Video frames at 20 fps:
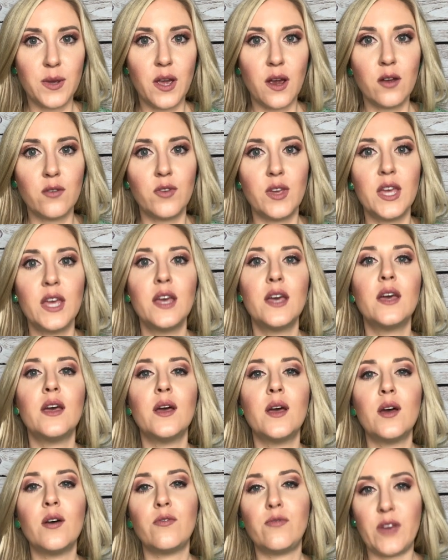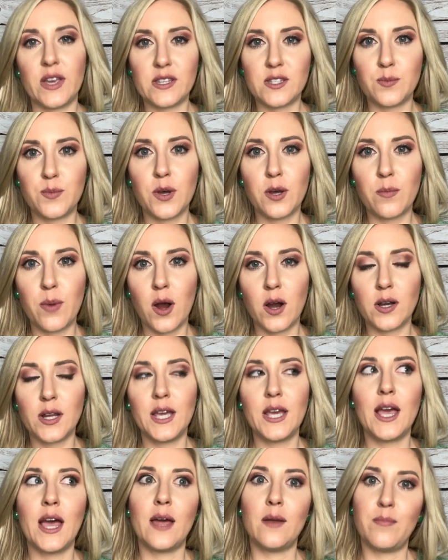PRV. Facebook
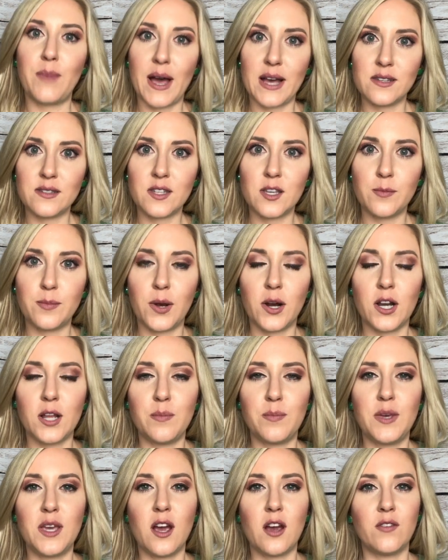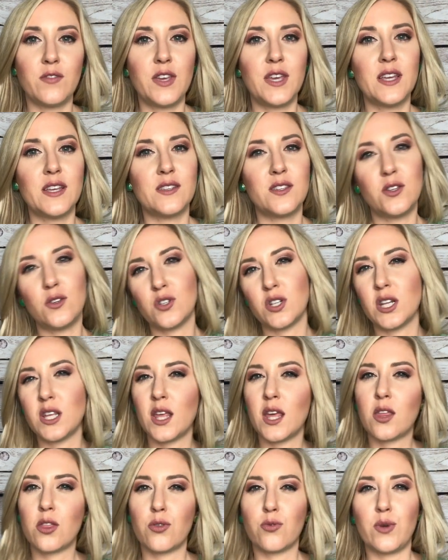party and basket party PRV is usually
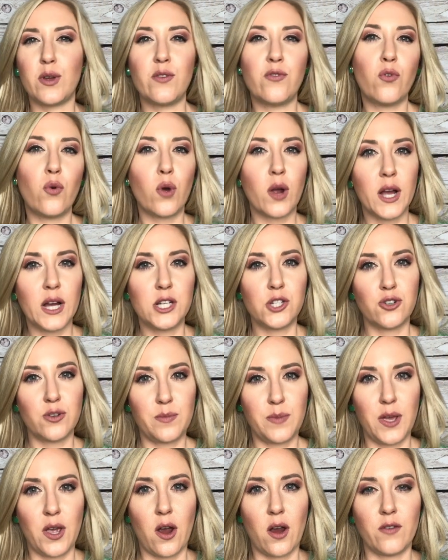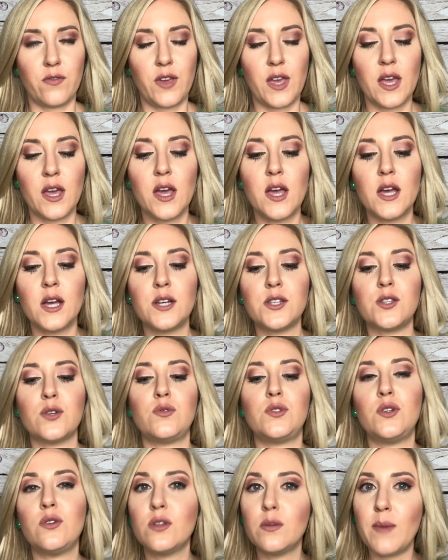like three, 400 PRV. So
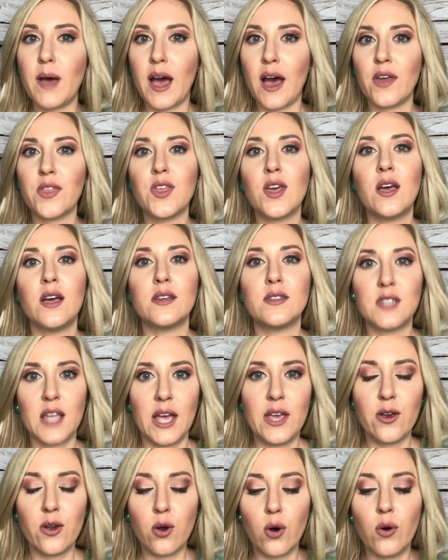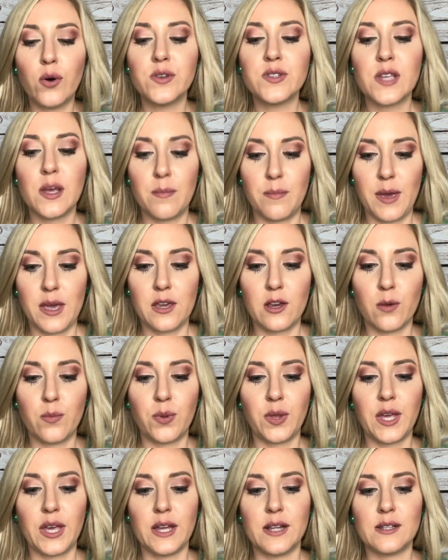do the math, set your goals, make your
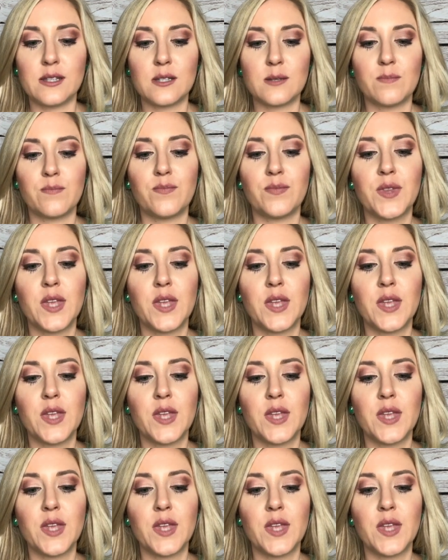plans.